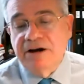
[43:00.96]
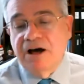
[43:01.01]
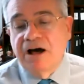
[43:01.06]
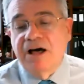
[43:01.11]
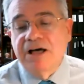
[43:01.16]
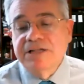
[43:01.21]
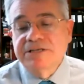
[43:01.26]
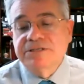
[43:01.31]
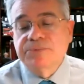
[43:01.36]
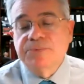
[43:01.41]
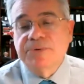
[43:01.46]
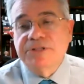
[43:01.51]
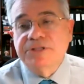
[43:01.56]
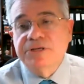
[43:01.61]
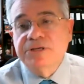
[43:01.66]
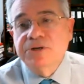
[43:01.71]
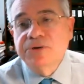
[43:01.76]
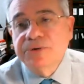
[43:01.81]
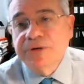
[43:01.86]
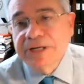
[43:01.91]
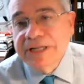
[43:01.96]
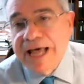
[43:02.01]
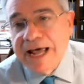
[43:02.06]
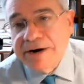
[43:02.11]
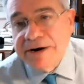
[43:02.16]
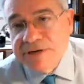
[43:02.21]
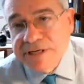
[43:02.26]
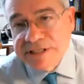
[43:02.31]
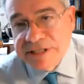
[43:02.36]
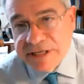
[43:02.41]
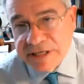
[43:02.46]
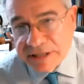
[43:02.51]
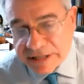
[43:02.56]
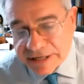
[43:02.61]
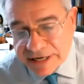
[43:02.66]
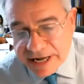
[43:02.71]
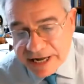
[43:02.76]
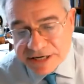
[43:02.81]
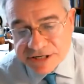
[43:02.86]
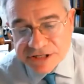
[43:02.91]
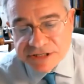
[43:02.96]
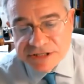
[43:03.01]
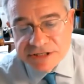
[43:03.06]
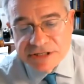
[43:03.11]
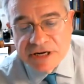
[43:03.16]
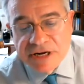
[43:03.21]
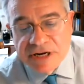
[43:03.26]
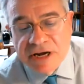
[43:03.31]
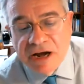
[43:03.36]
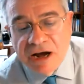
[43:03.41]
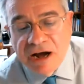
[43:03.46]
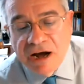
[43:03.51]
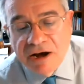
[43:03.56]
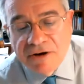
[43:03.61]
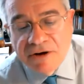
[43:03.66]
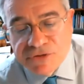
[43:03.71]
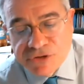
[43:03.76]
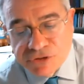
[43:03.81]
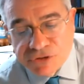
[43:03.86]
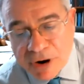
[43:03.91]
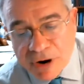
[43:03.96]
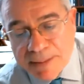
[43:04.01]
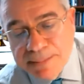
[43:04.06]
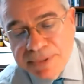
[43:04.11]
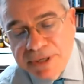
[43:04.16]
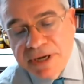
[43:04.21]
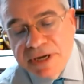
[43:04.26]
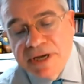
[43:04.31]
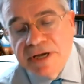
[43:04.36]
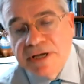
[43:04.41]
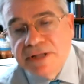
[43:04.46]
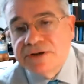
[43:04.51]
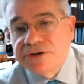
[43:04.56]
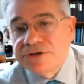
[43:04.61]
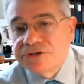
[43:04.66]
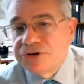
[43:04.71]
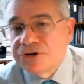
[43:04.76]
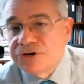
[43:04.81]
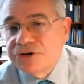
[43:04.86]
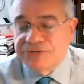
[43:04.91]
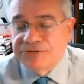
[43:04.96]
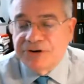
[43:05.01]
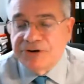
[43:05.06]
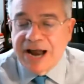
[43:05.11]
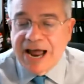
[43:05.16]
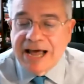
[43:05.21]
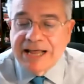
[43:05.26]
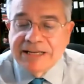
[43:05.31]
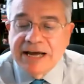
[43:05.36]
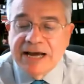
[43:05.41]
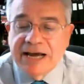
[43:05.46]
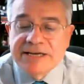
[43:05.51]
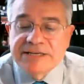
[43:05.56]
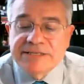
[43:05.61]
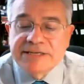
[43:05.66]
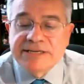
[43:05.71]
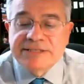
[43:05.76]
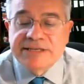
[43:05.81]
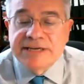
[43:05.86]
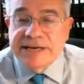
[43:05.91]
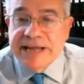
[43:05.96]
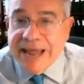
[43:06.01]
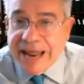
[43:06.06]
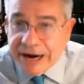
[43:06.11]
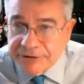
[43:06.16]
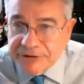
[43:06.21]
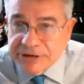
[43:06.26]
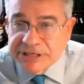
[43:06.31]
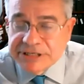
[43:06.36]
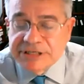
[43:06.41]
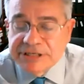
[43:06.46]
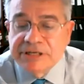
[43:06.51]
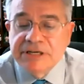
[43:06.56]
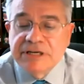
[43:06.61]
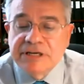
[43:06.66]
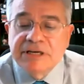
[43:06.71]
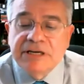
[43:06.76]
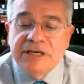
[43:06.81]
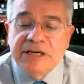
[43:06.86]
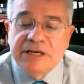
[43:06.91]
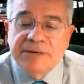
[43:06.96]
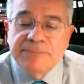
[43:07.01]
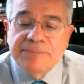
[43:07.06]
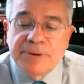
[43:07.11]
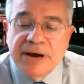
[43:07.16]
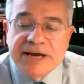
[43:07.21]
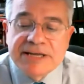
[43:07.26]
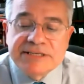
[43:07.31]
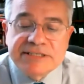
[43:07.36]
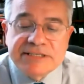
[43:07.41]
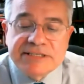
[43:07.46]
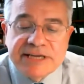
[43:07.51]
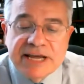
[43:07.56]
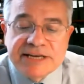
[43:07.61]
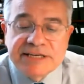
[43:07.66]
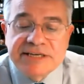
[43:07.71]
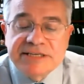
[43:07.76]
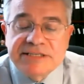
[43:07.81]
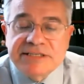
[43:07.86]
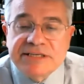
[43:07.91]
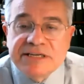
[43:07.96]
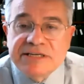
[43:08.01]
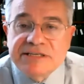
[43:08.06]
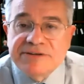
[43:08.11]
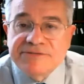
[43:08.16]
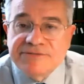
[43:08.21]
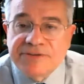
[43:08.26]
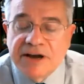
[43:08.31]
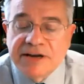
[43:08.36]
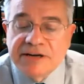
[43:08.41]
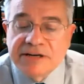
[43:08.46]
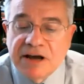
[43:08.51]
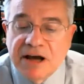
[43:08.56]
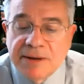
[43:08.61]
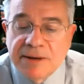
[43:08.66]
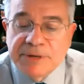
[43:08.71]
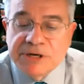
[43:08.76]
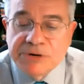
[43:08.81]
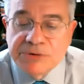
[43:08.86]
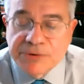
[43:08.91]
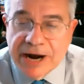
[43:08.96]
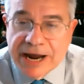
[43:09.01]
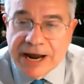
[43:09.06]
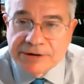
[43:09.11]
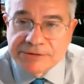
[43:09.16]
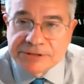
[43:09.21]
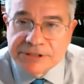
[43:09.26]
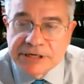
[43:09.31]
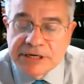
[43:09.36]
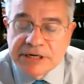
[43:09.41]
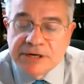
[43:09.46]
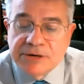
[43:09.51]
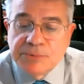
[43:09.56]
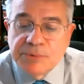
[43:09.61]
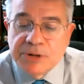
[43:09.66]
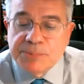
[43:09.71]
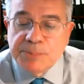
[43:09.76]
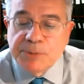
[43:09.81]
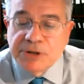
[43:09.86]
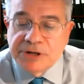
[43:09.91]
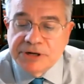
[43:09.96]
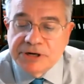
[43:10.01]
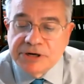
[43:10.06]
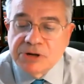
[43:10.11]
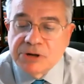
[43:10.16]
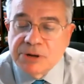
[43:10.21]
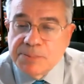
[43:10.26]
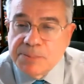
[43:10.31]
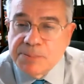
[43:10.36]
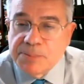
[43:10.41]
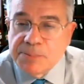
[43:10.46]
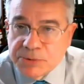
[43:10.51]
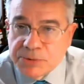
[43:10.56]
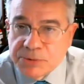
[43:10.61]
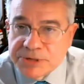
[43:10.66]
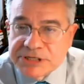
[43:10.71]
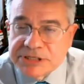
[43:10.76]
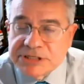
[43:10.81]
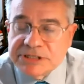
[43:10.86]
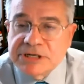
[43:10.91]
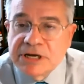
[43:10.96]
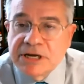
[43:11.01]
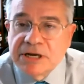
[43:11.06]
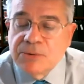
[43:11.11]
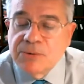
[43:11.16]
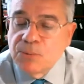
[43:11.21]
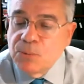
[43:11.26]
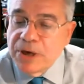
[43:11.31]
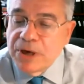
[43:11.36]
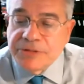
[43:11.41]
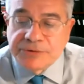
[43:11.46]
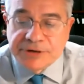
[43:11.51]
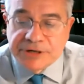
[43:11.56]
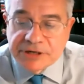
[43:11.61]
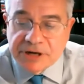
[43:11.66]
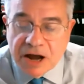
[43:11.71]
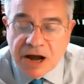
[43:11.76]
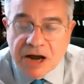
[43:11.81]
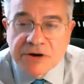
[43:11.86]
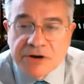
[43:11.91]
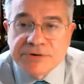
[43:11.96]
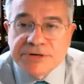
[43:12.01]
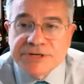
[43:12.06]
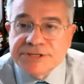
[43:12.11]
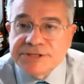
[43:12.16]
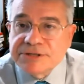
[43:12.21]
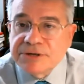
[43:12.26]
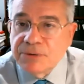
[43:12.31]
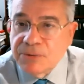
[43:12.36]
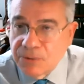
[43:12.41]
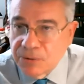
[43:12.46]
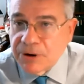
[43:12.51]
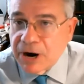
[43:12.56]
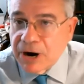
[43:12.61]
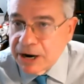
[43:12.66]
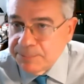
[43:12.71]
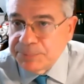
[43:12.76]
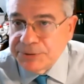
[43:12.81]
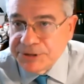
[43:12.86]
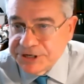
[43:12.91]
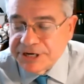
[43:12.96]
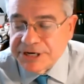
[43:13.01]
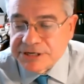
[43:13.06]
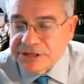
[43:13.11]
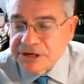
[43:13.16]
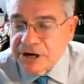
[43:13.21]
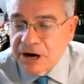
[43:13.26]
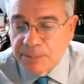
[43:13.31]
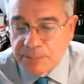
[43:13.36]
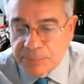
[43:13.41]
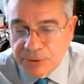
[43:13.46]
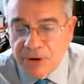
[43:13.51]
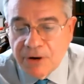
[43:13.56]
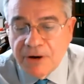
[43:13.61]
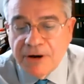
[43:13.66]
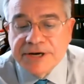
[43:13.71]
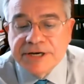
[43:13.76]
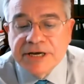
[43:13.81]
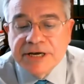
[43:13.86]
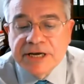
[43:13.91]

at odds with the unilateralist inclinations of Trump. The search for allies is inherent in Biden's tendency to find common ground with political opponents, whether in Congress or, I predict, abroad.